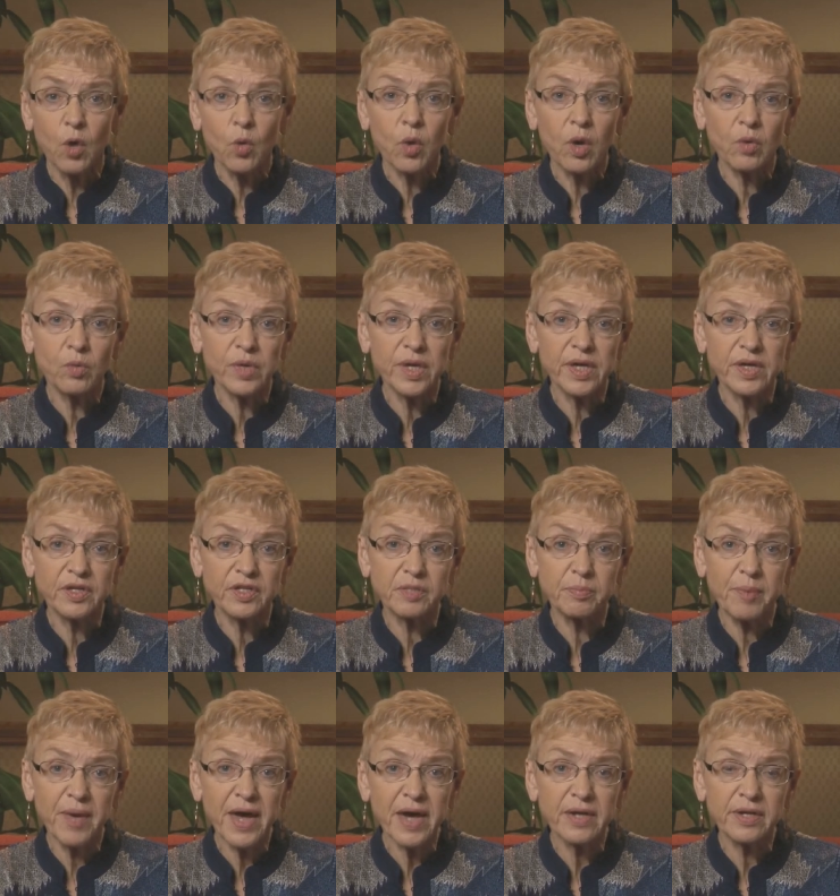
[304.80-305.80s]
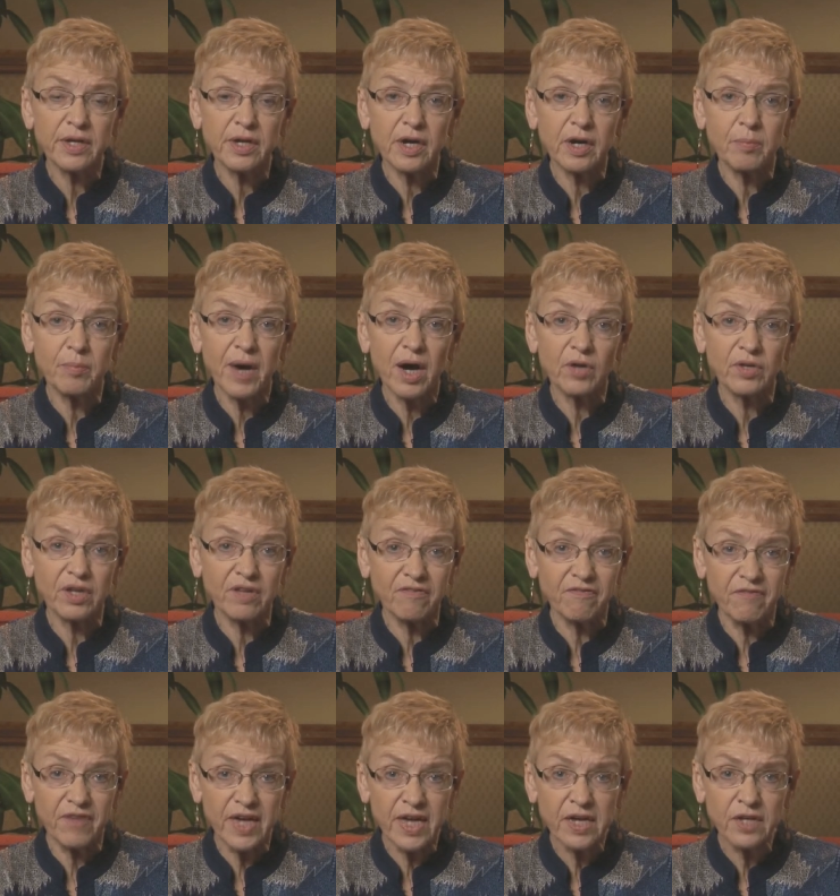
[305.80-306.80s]
what we expect about
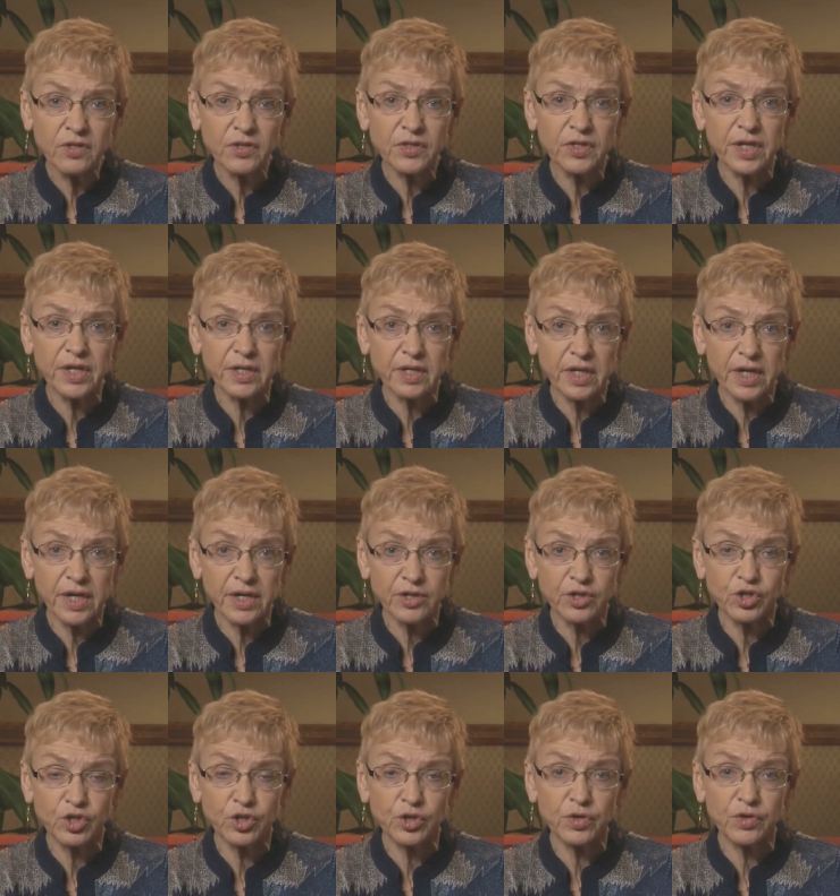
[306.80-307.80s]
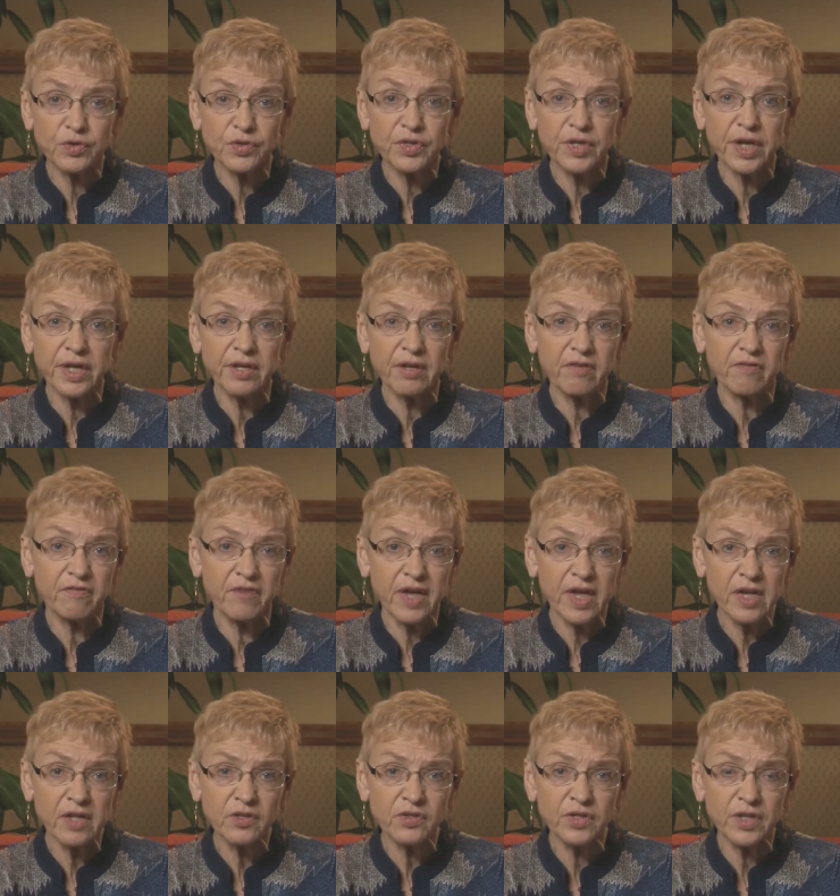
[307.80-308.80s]
advancing textures and
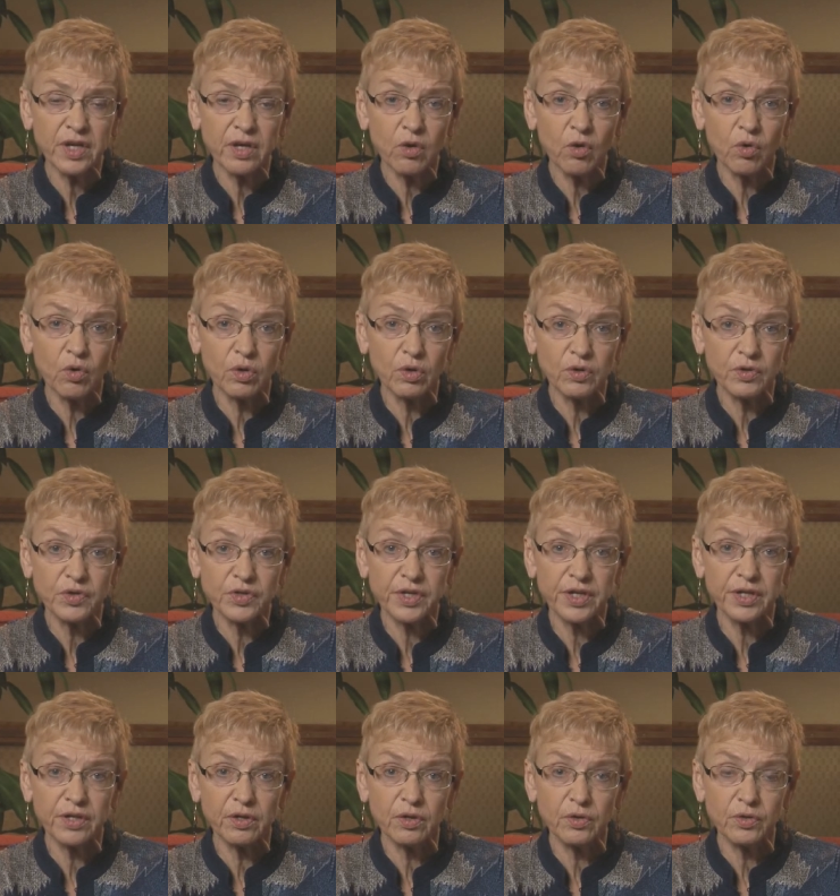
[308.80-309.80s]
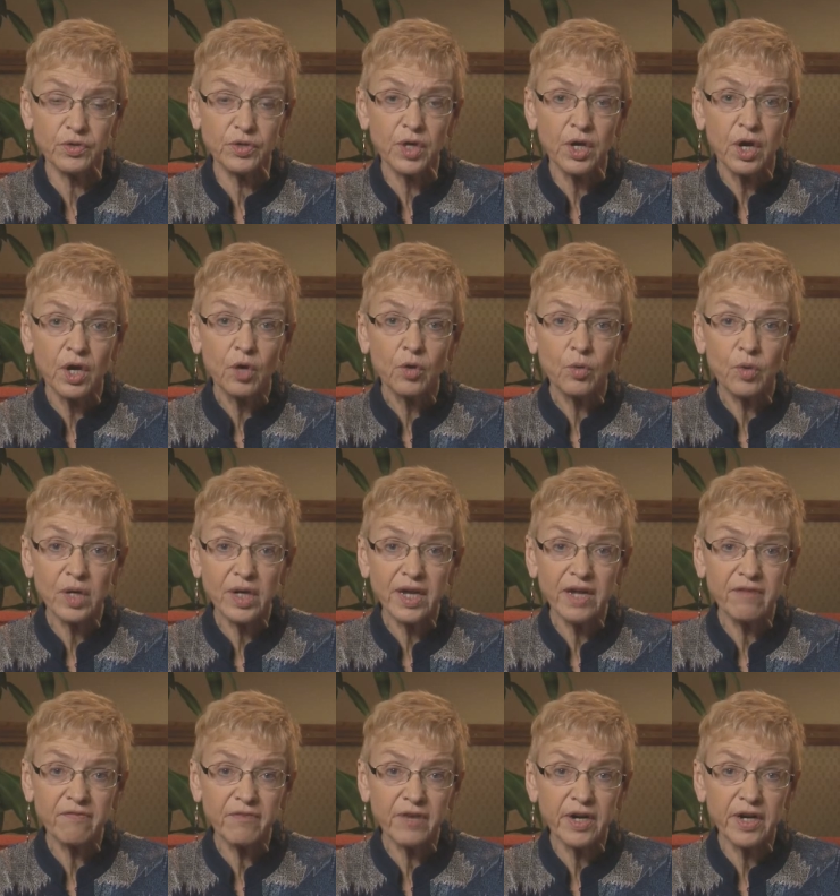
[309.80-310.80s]
advancing oral skills
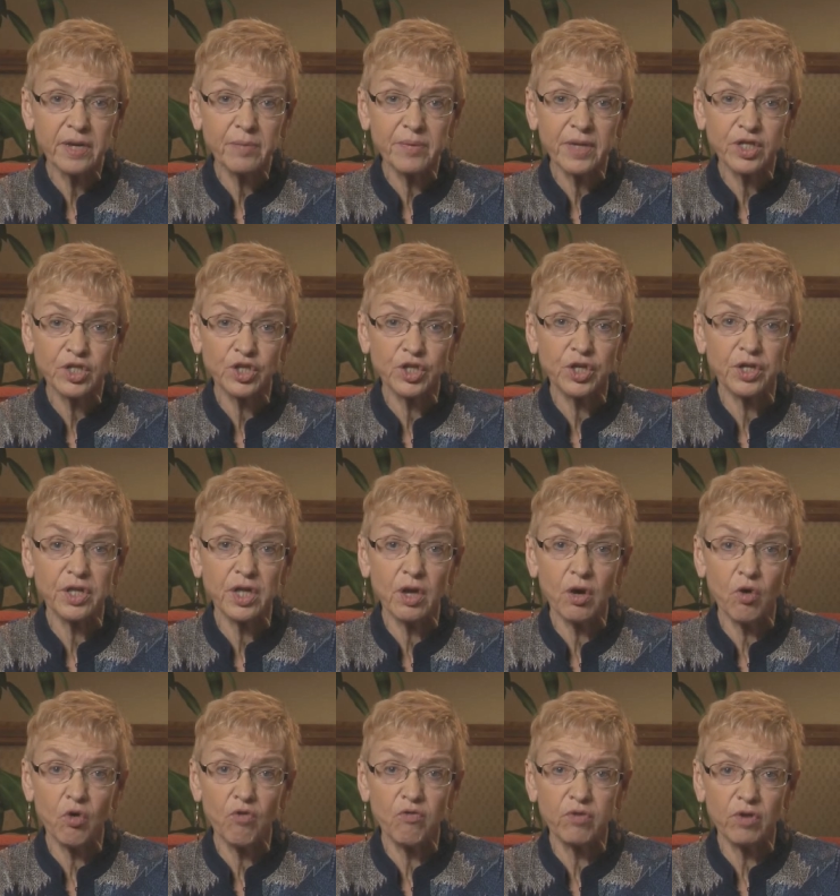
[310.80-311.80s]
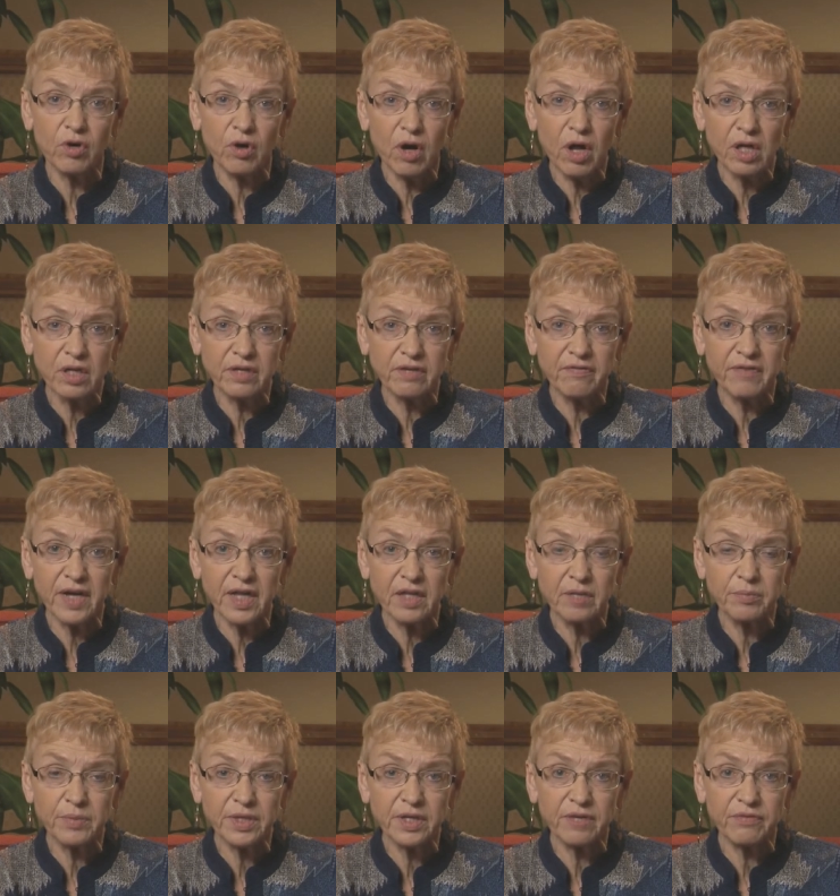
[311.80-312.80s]
relate very much to the overall
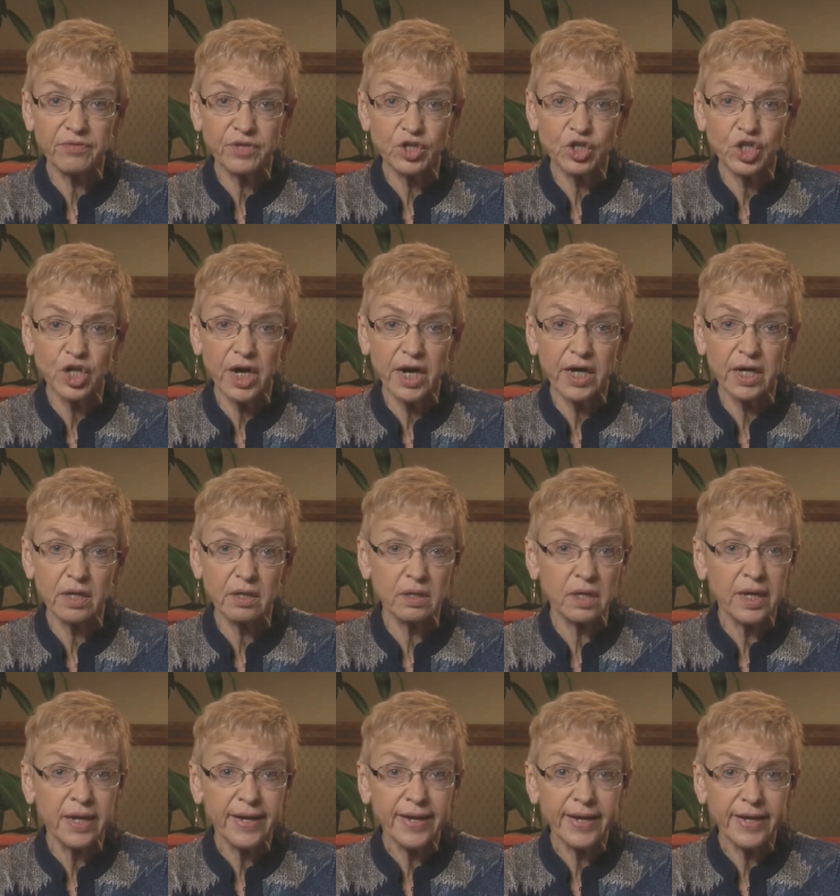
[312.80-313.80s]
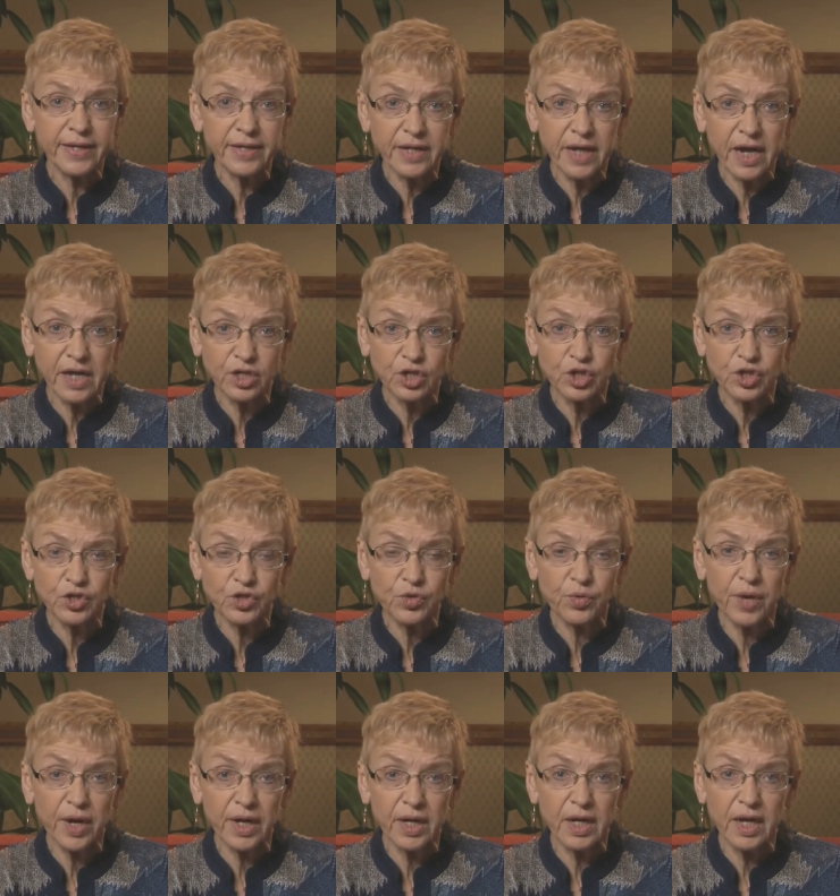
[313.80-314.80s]
development of the child and not just
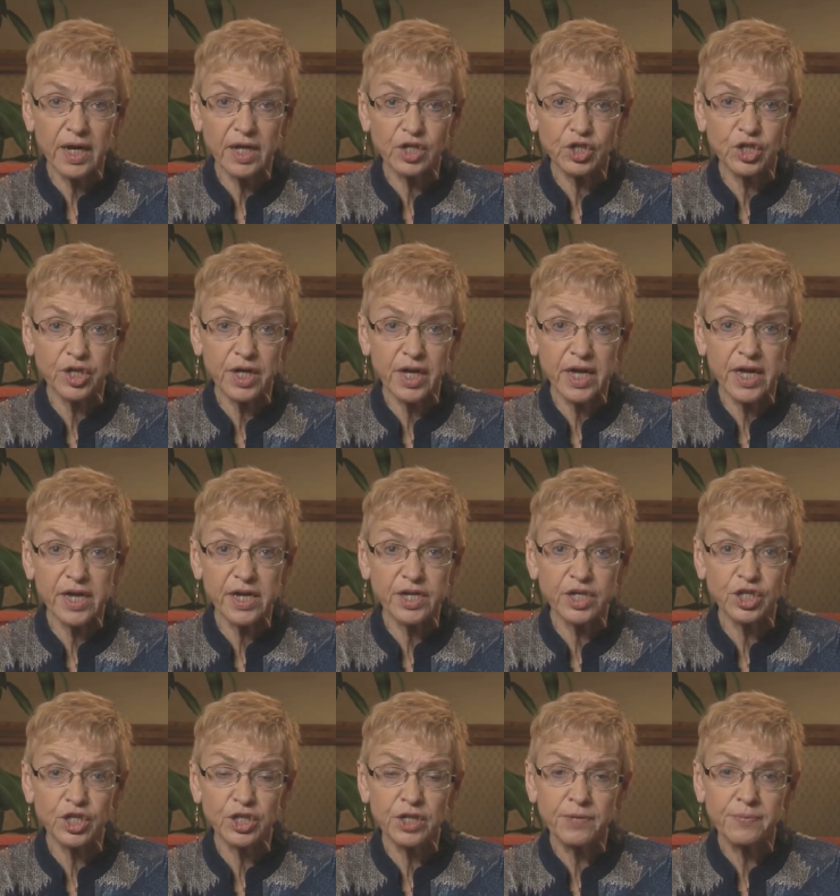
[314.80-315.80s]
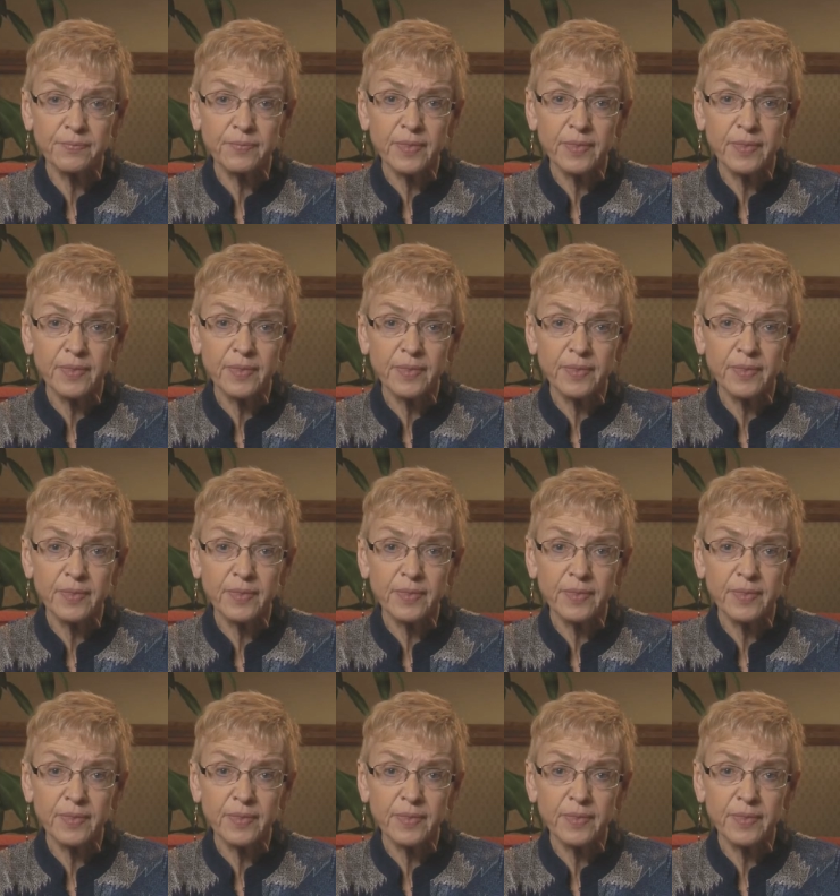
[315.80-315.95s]
chronologic age.